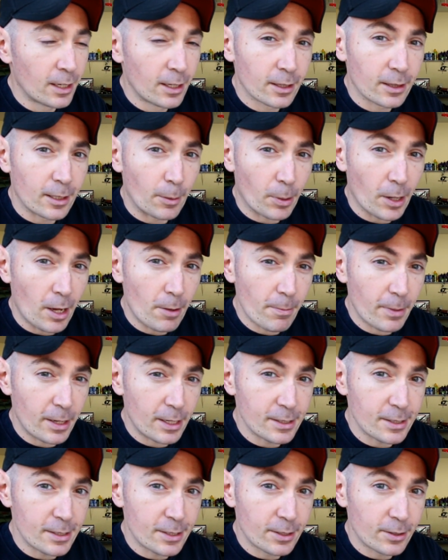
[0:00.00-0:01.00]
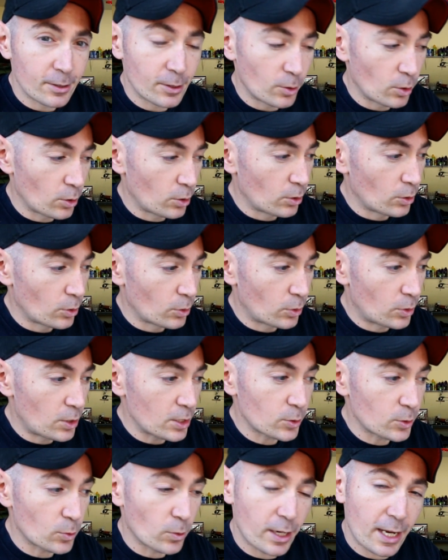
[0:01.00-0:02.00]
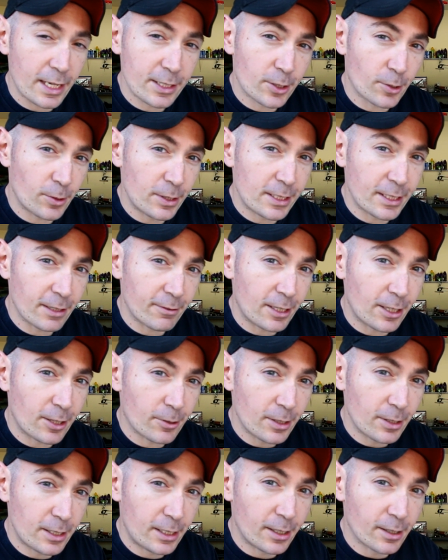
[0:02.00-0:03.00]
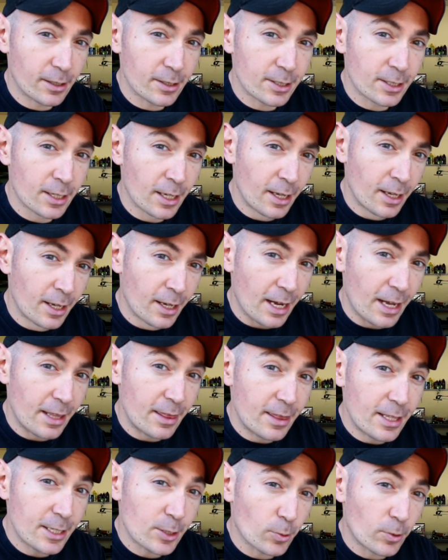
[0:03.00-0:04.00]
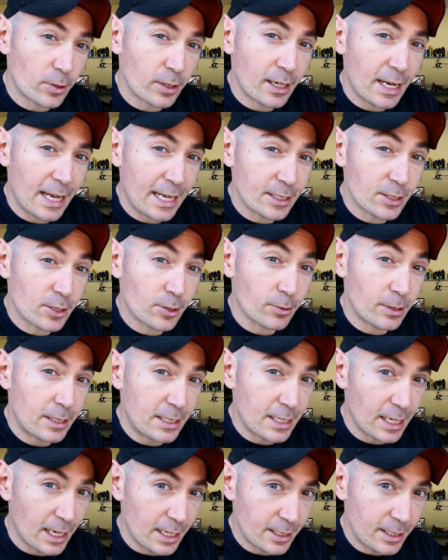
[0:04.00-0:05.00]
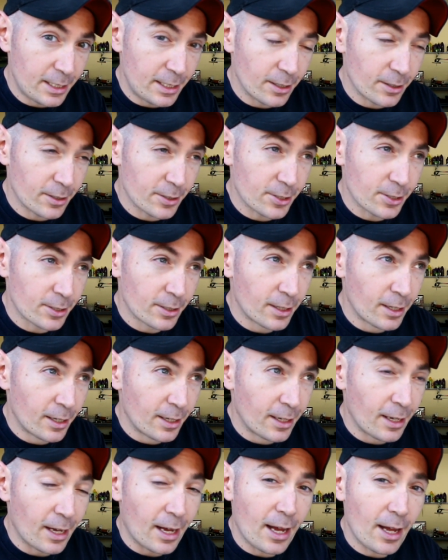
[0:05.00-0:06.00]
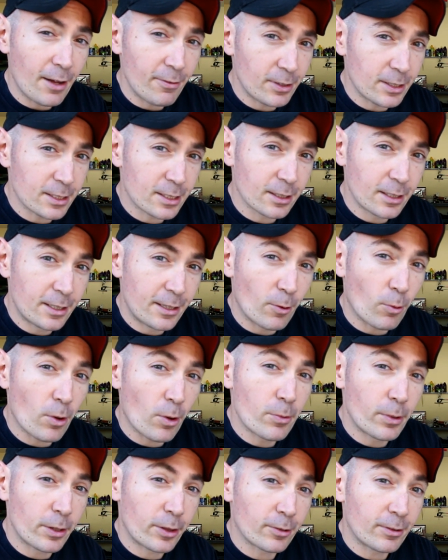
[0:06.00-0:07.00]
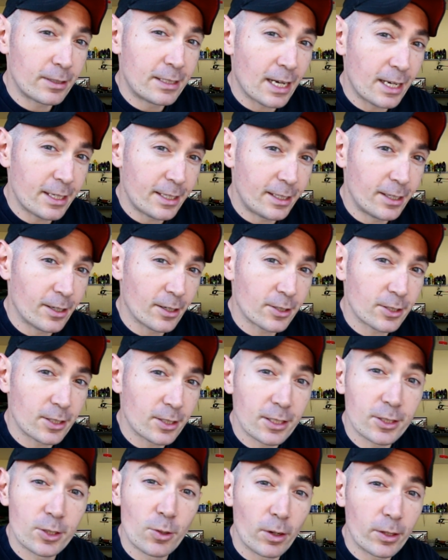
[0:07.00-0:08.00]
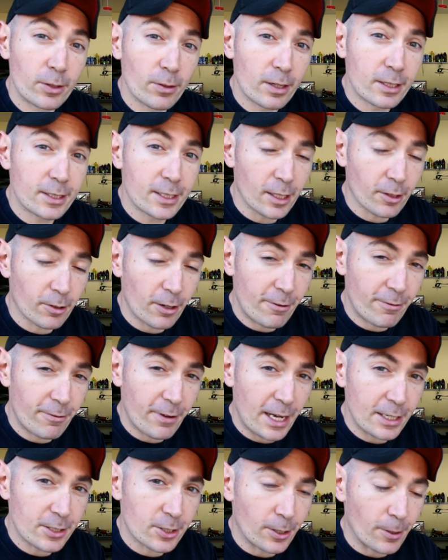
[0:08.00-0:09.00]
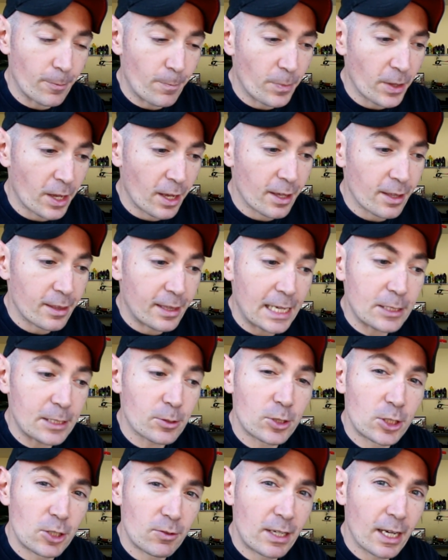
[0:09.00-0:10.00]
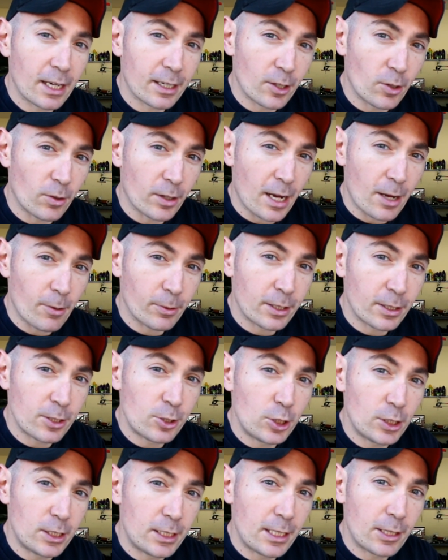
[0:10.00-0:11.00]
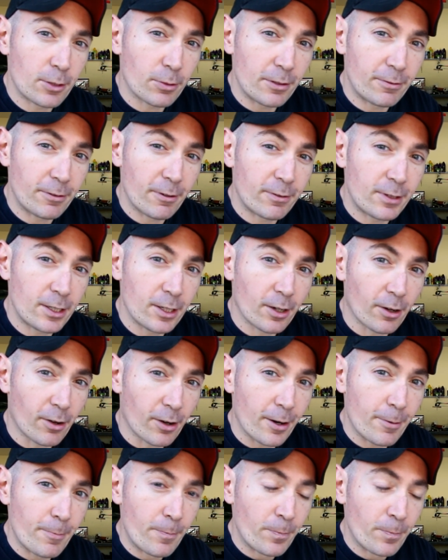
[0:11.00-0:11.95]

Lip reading: The problem is this one has 373 gears, and this one has 390 gears. Obviously, the one with 390 gears is going to accelerate faster. That's what you've got going on with the GT350R.